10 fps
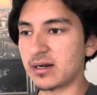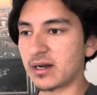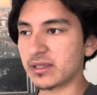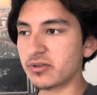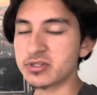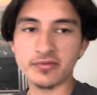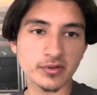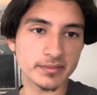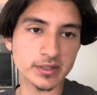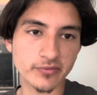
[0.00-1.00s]
I thought it was gonna feel a
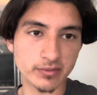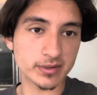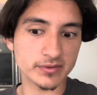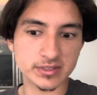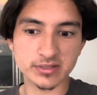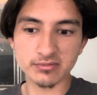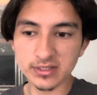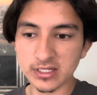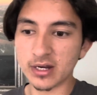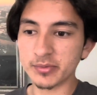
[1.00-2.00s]
bit different, but it's
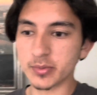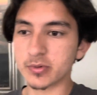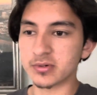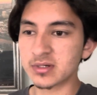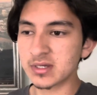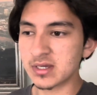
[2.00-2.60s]
really comfortable.